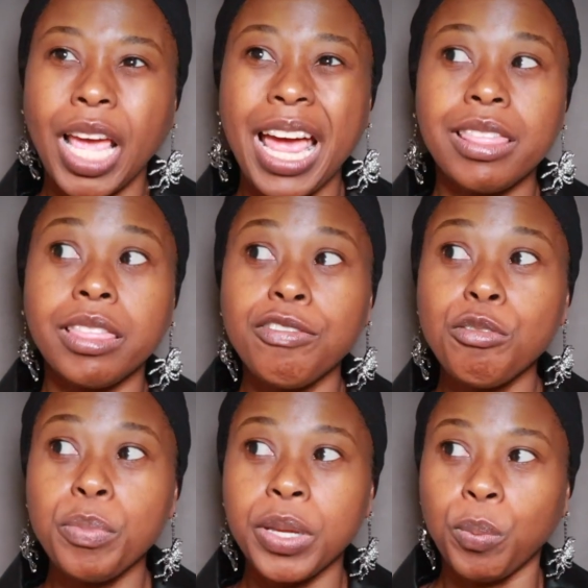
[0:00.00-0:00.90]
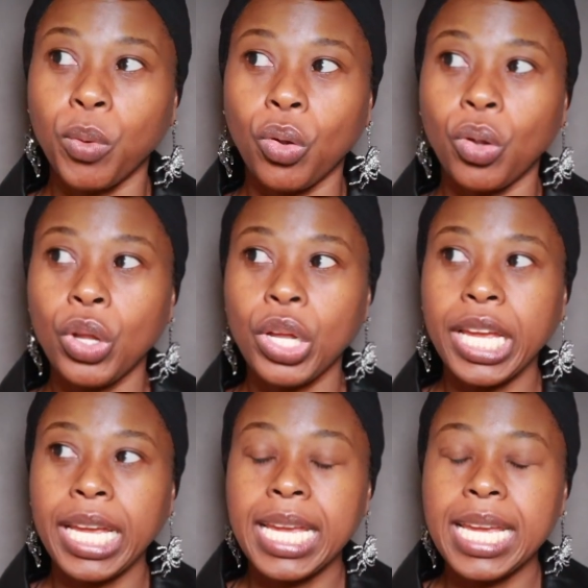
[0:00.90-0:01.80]
when people
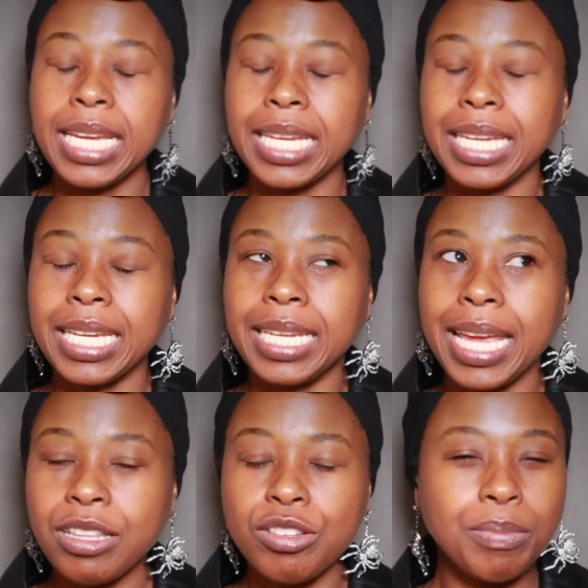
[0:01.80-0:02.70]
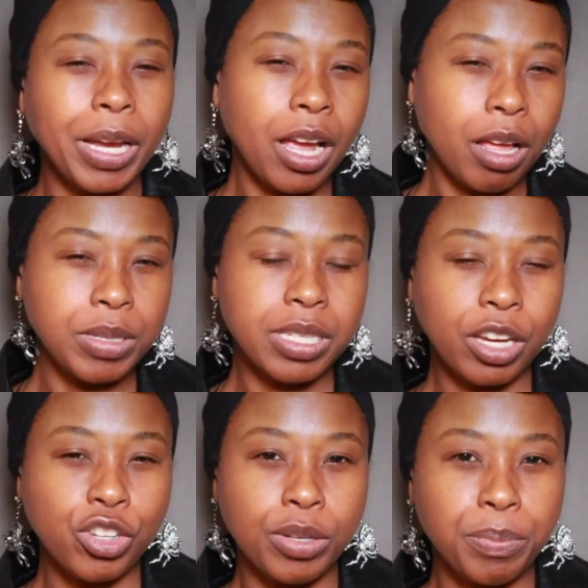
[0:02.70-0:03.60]
get into my comment
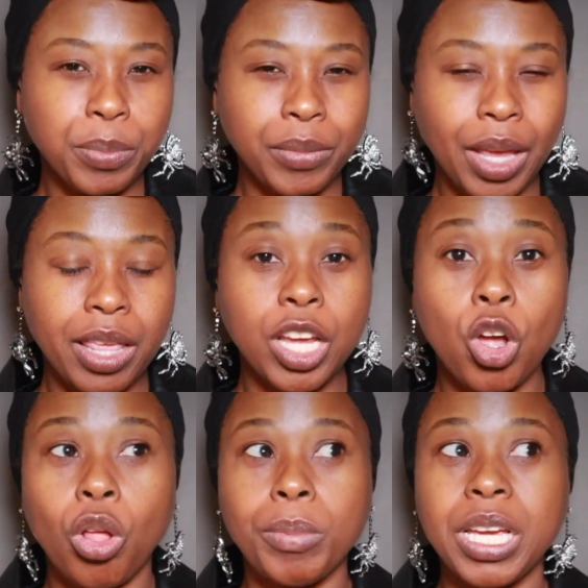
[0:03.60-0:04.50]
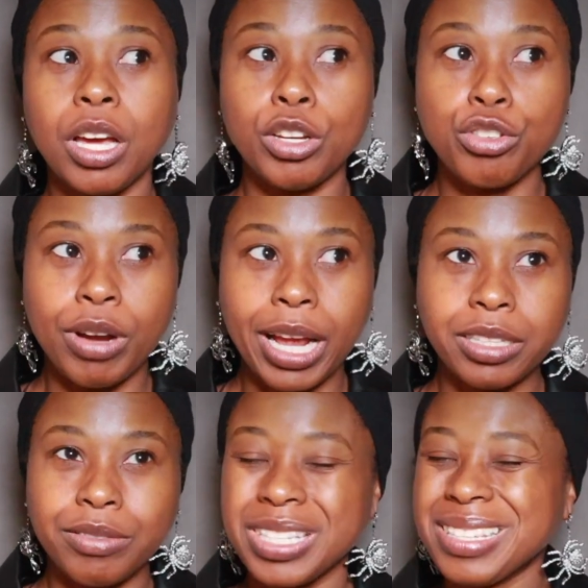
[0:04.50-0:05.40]
section and they call me
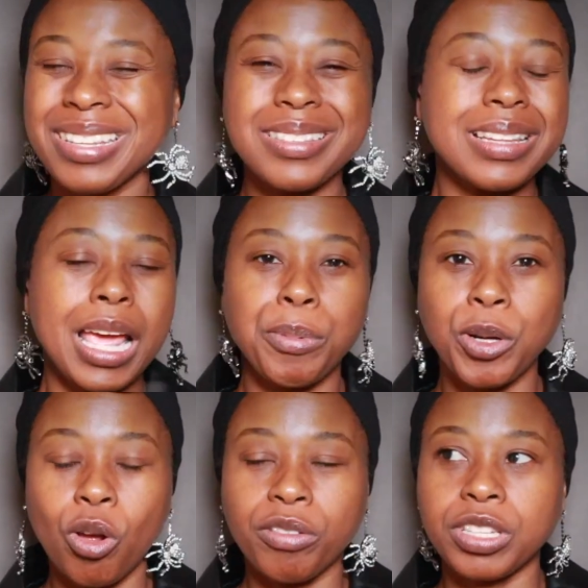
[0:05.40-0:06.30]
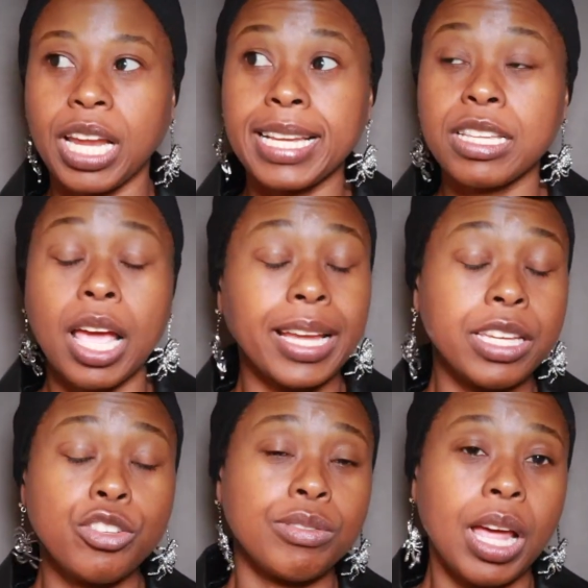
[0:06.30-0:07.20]
unattractive. This doesn't happen often. I
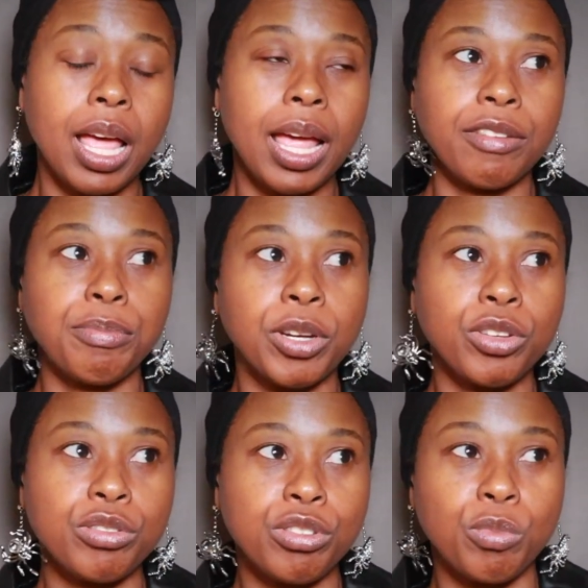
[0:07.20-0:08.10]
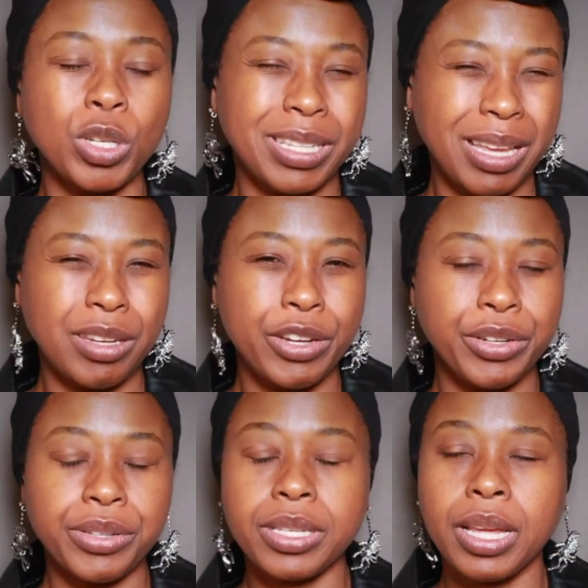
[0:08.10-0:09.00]
kid you not. I've been on YouTube, what, 10
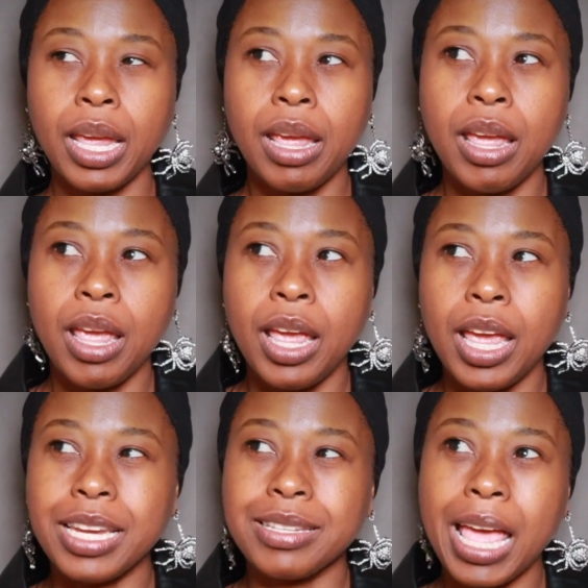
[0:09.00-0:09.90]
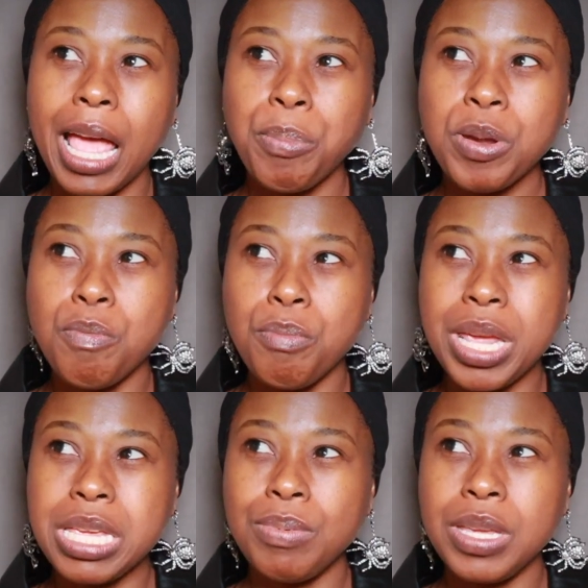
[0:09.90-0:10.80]
years? And it's happened
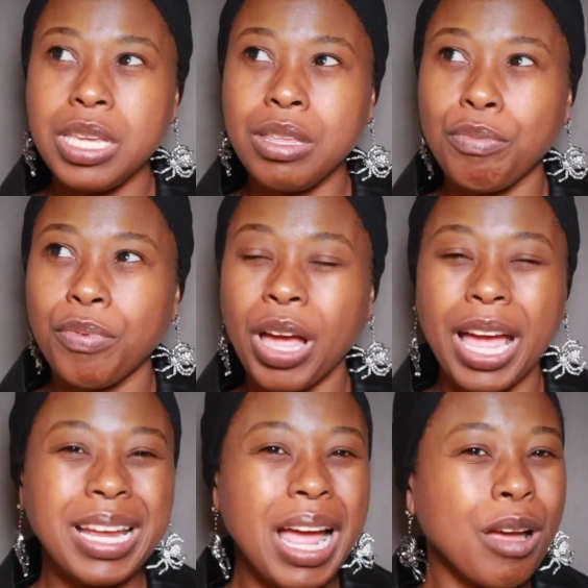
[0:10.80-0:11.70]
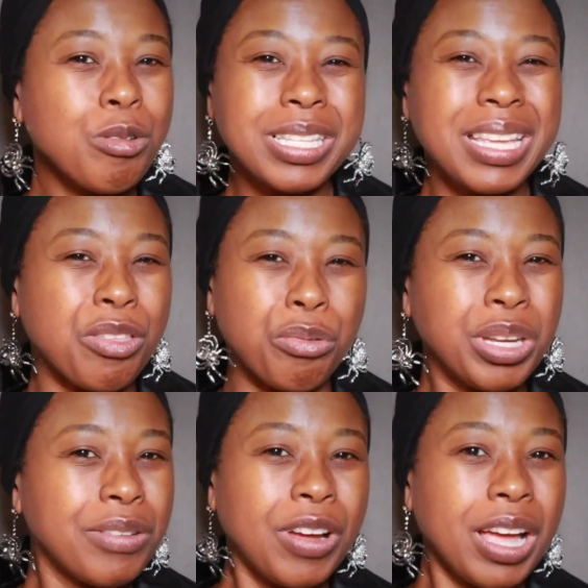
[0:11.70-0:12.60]
maybe, I would say,
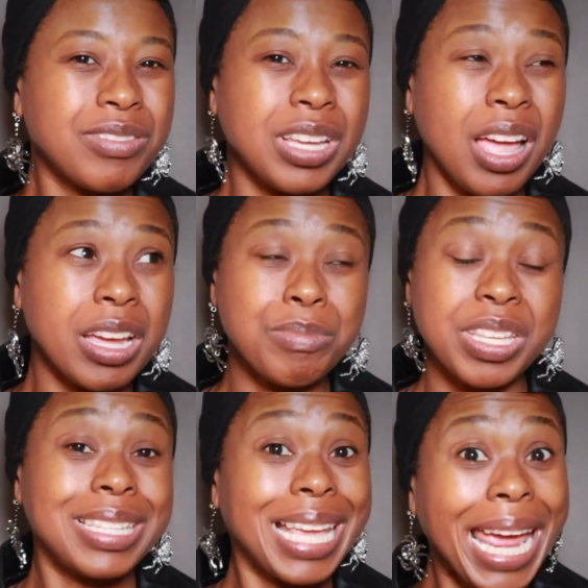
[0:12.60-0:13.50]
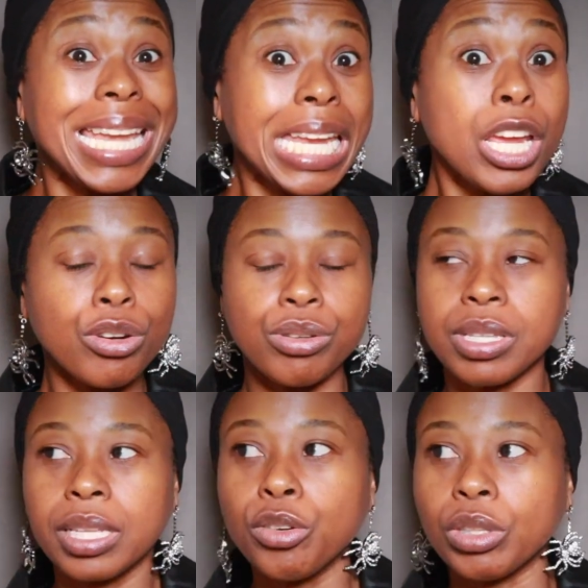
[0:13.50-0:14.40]
3 to 5 times in 10
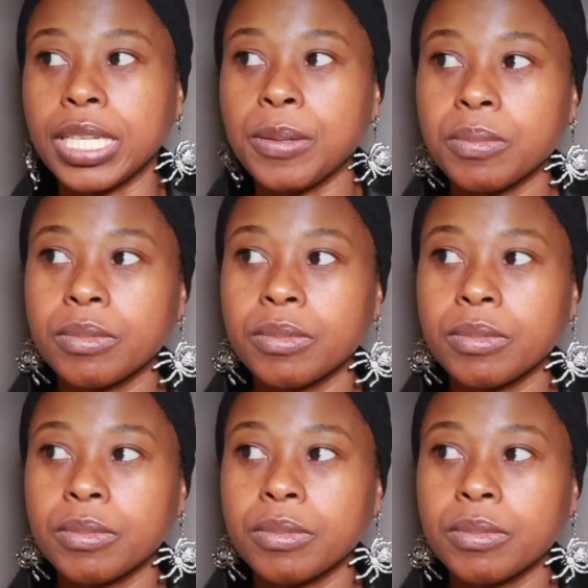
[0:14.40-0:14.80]
years, literally.